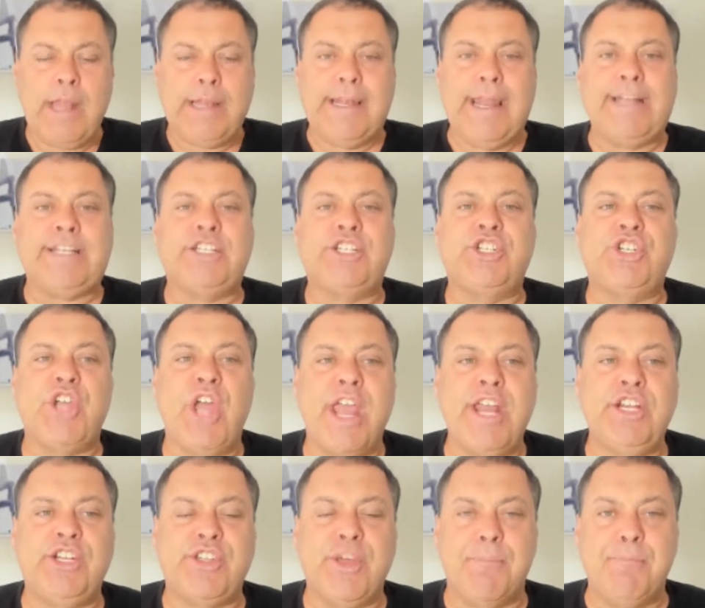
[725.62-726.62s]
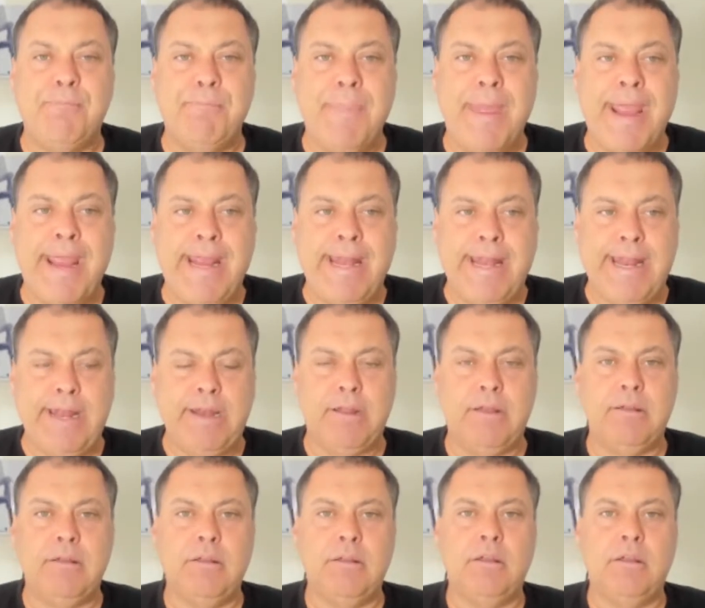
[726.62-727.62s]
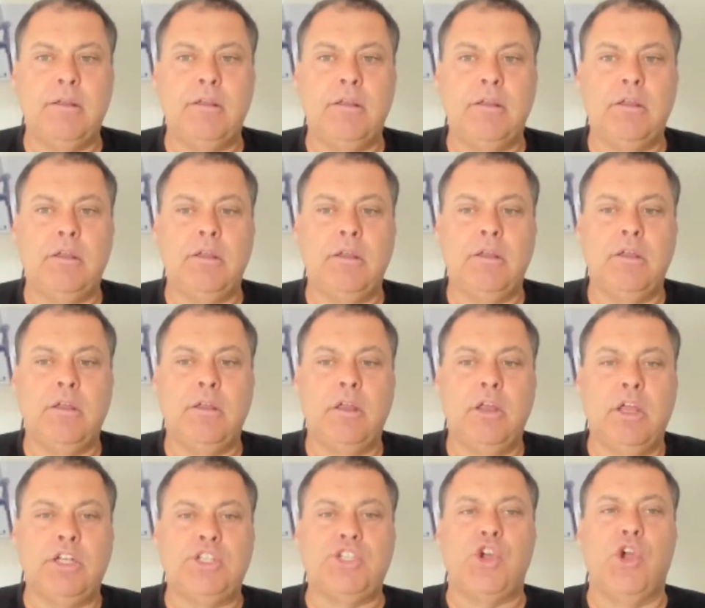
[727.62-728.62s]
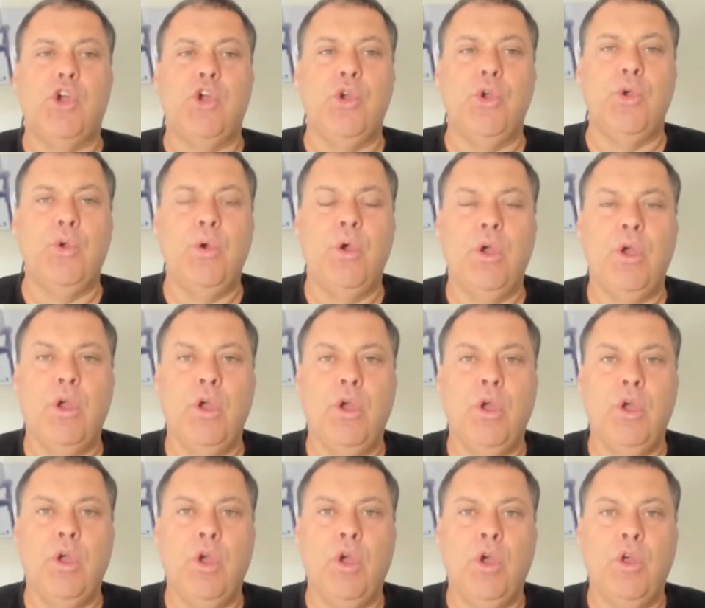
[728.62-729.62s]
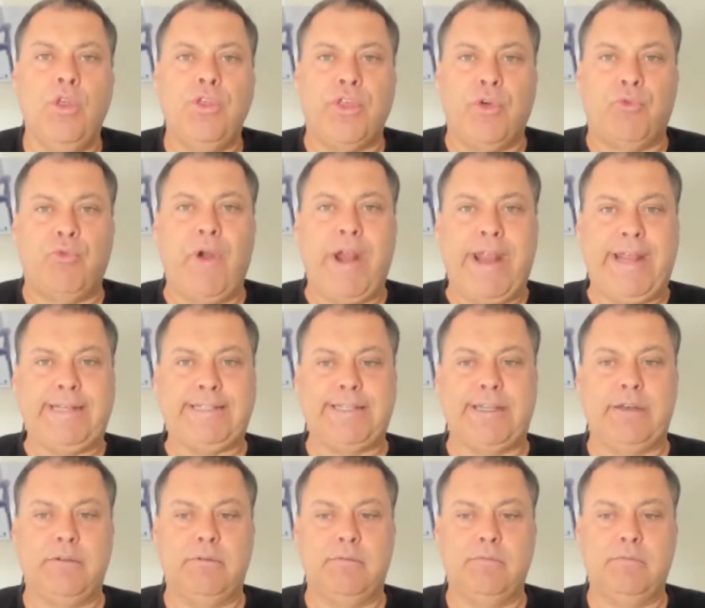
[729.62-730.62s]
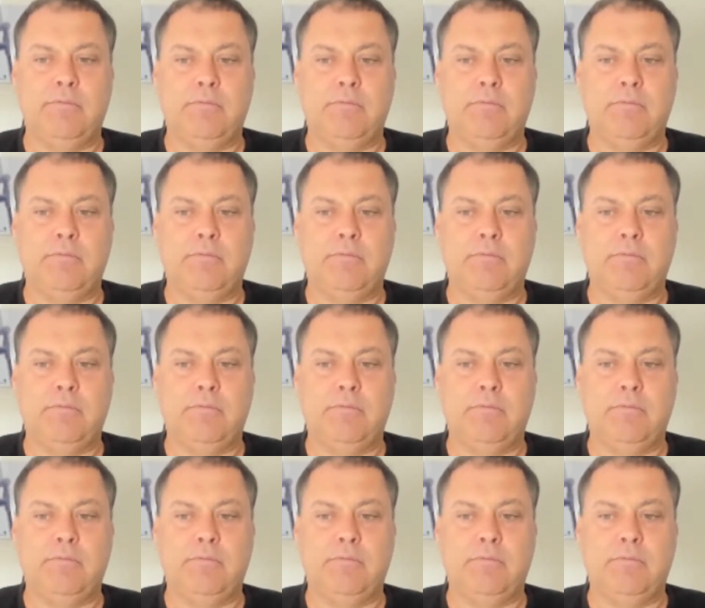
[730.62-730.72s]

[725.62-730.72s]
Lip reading: Let's change the meaning to the reason.